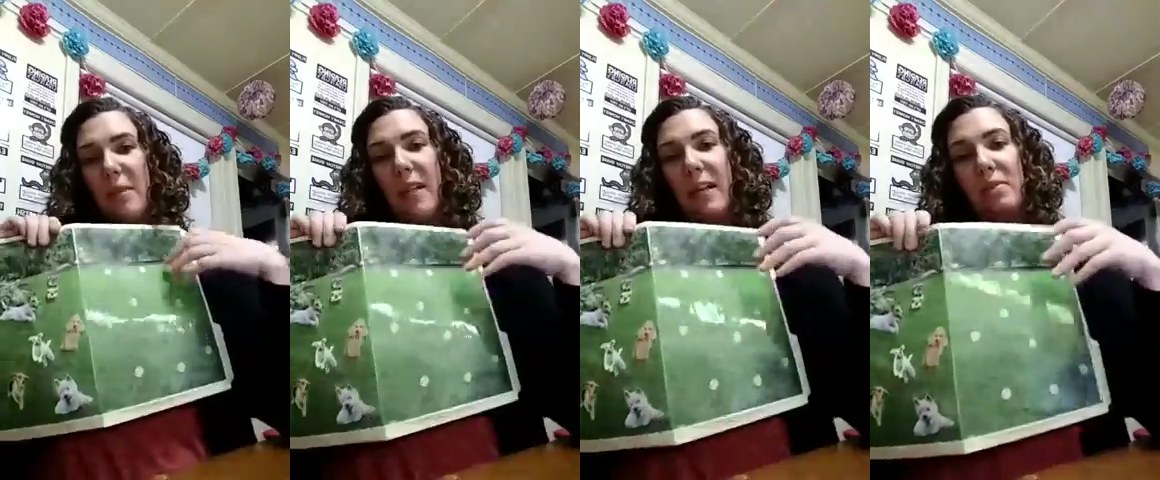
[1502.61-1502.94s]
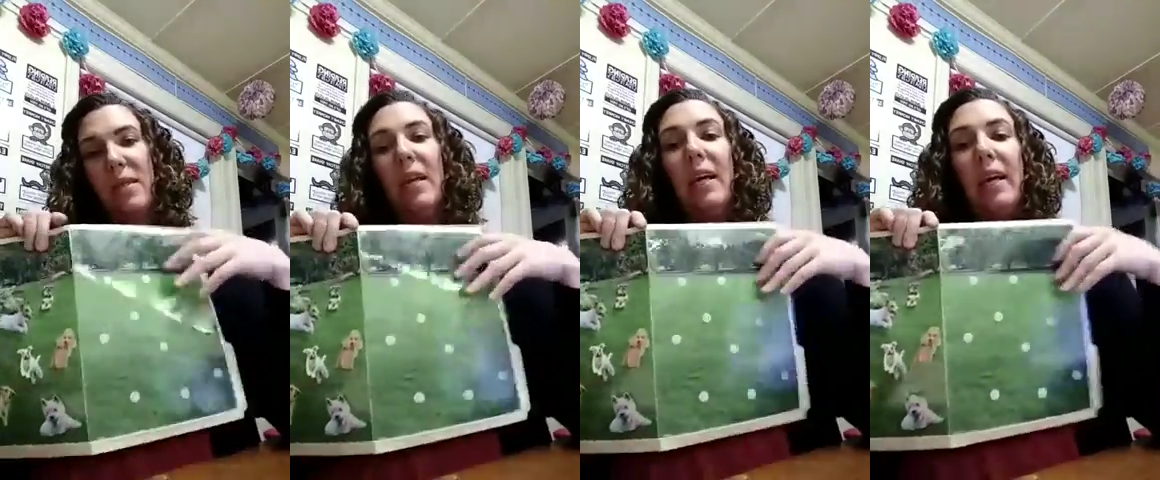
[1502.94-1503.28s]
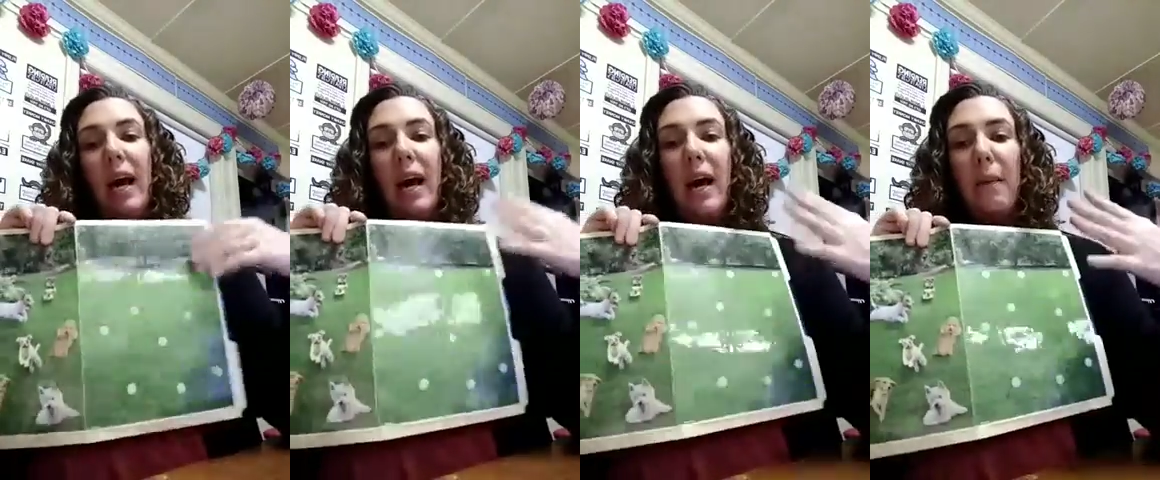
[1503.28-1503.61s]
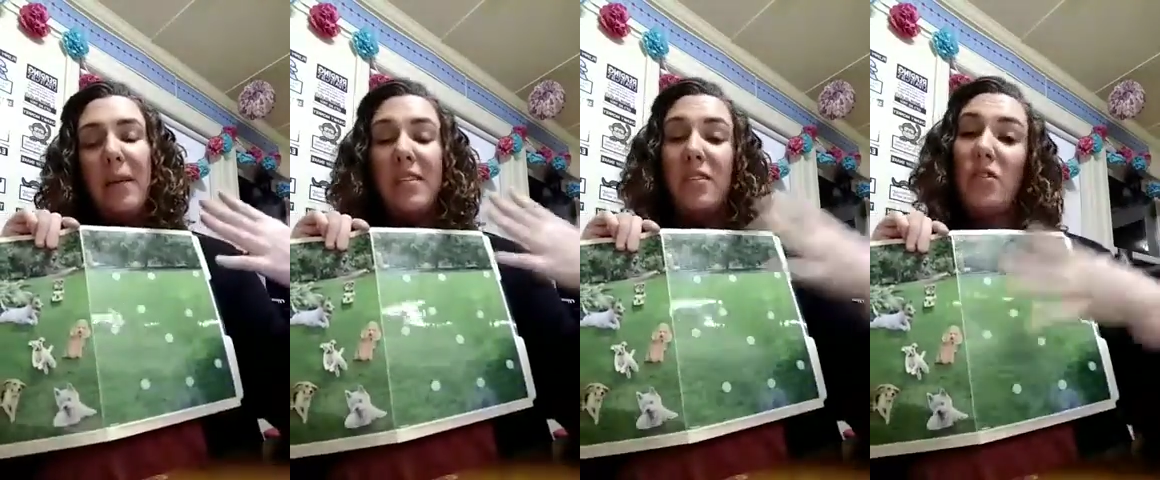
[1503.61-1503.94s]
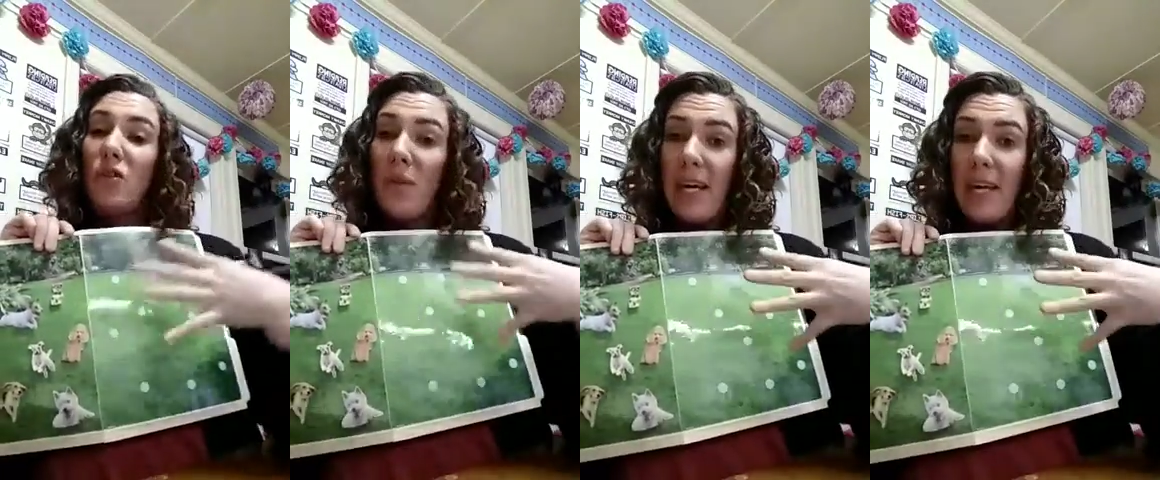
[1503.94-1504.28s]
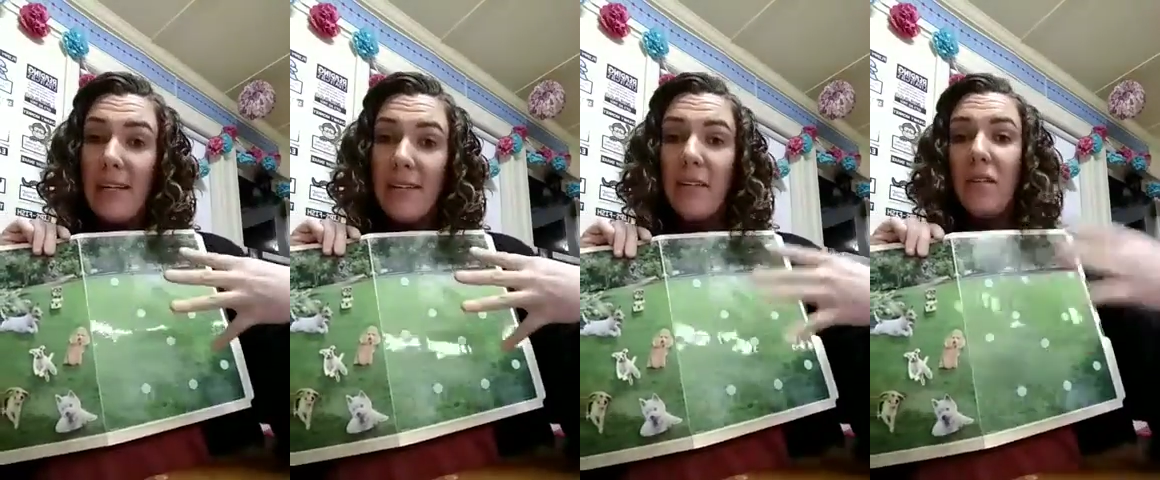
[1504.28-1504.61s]
my last one, is a
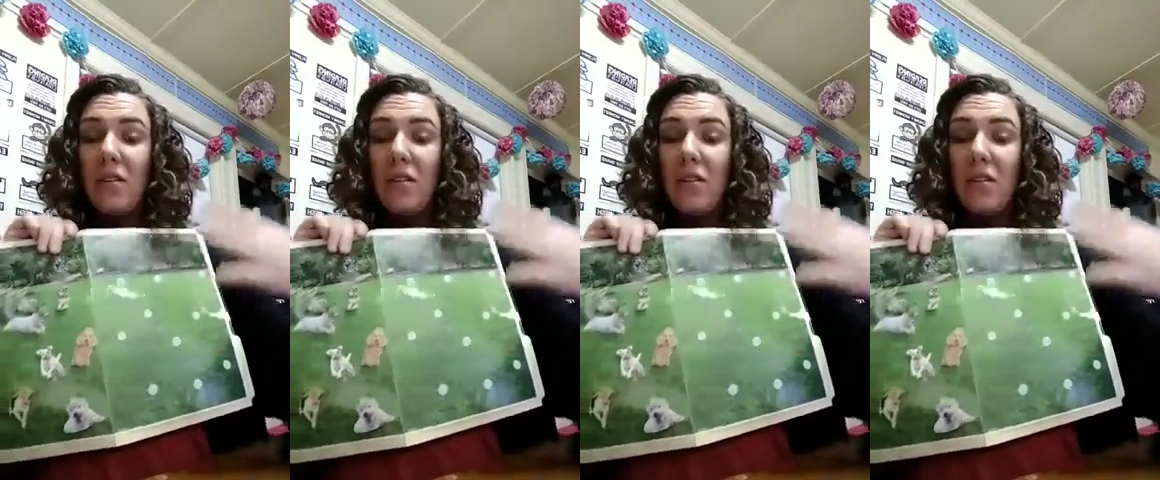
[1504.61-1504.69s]
suitcase.